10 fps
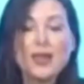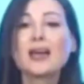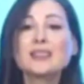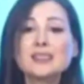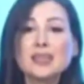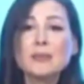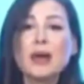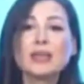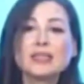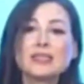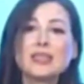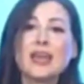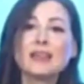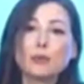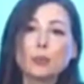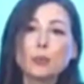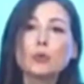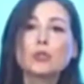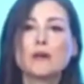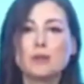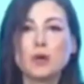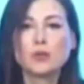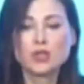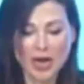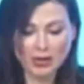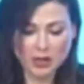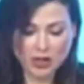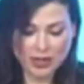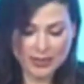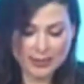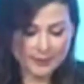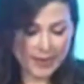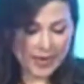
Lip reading: And stigma is seen at the root of those challenges.